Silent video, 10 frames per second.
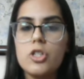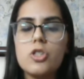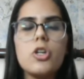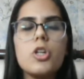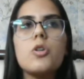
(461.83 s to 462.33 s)

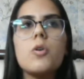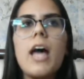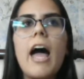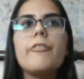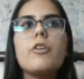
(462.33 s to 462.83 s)
So you don't
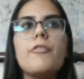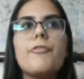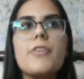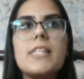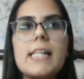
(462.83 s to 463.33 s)
have to
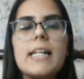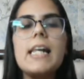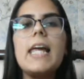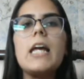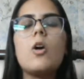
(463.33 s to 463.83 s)

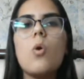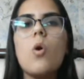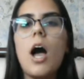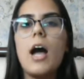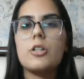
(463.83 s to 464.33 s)
physically
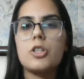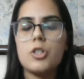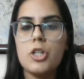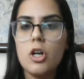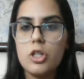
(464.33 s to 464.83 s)
go to
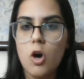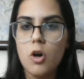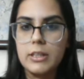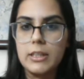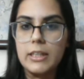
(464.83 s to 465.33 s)
your
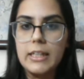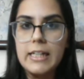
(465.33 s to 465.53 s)
doctor.